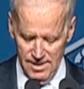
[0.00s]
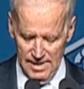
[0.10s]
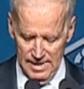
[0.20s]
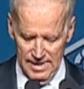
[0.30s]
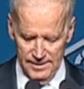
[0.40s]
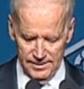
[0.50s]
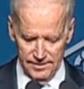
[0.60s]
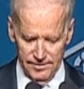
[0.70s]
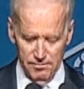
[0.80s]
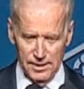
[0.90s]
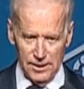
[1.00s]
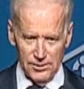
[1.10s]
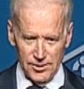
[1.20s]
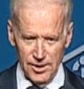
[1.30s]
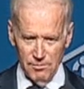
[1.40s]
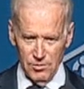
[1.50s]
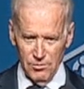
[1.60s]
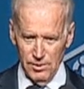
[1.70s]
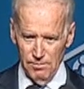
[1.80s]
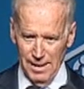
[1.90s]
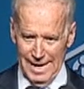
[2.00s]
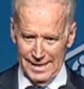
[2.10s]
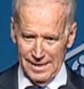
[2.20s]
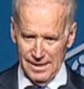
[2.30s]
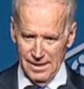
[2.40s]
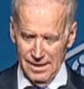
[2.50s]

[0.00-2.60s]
And the bigger the number we bank,